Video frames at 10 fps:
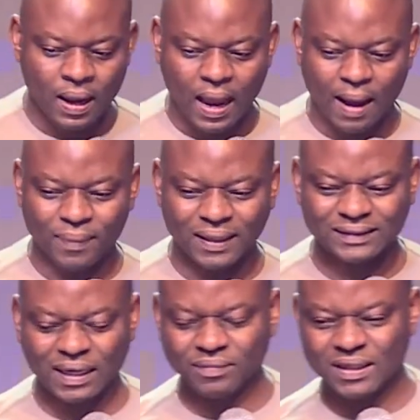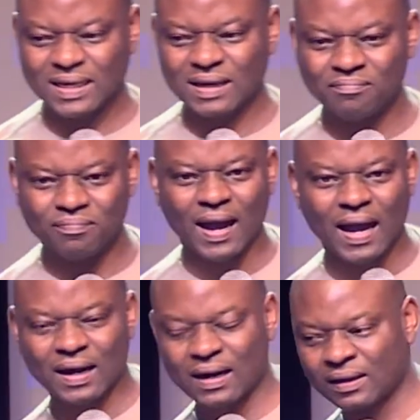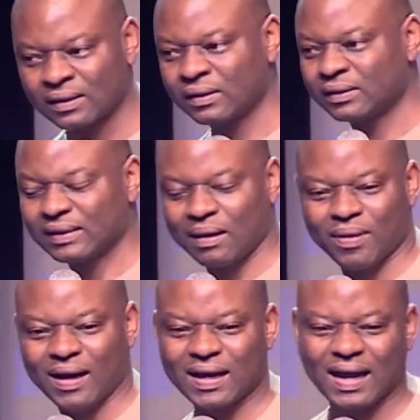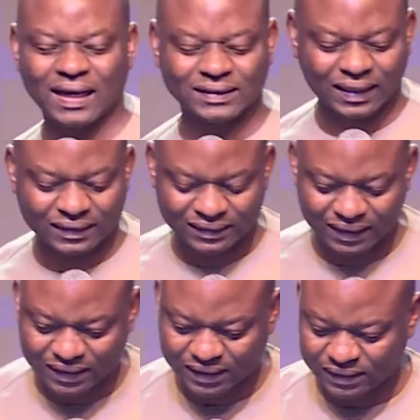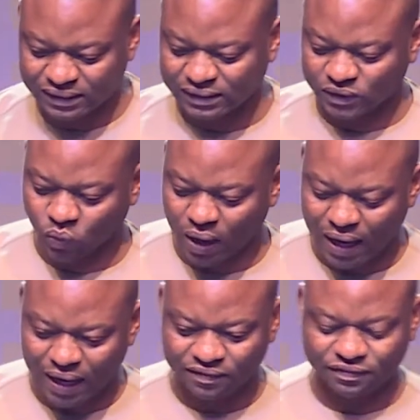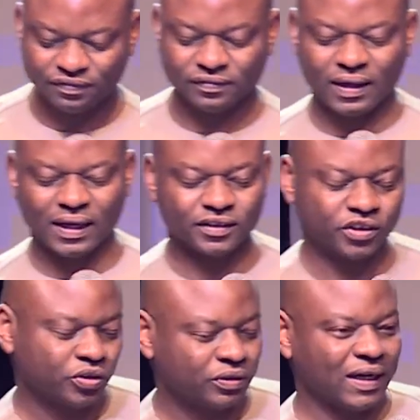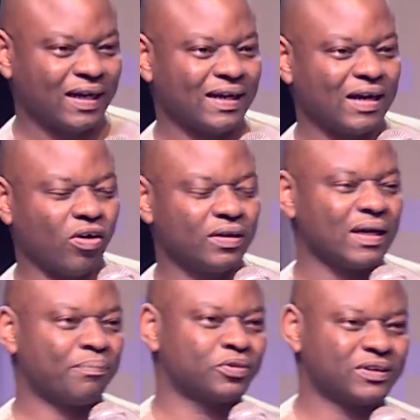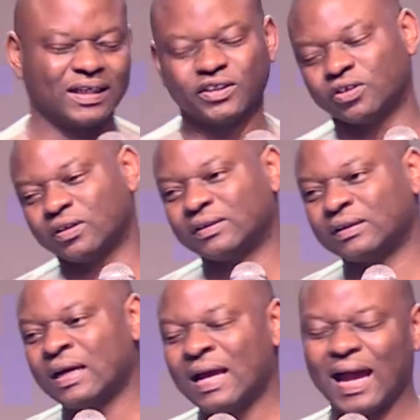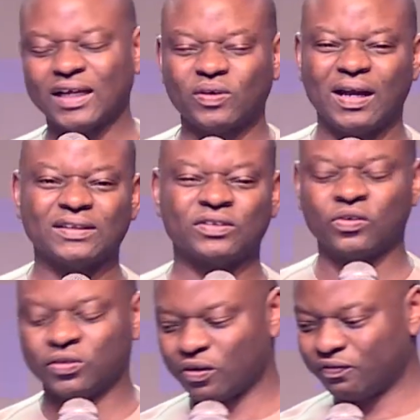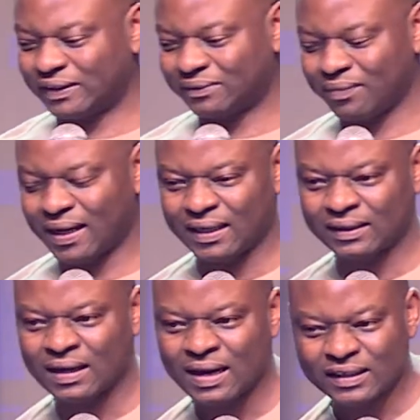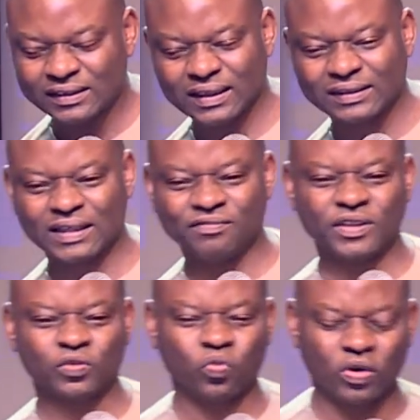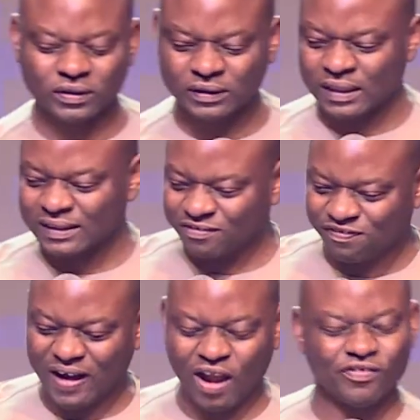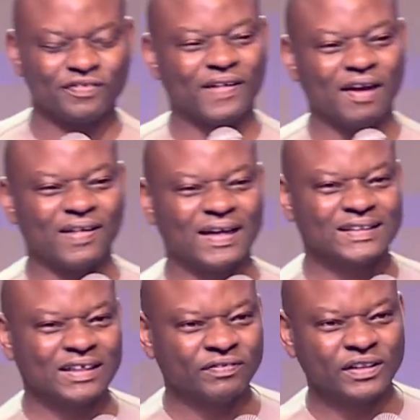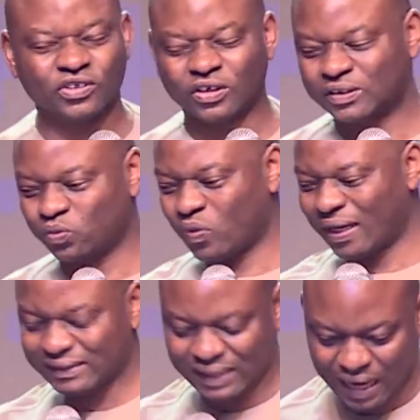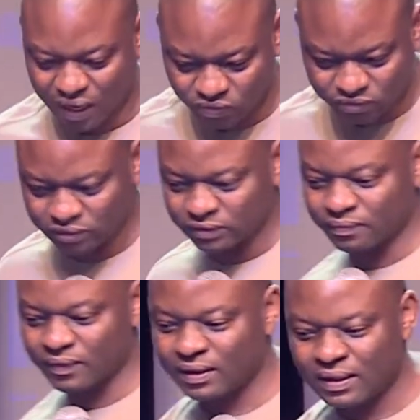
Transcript: and by the time he came back, the Amalekites had taken his wife and children and all their possessions, as well as those of his men. He said David was, the fire of revival in David just went out. He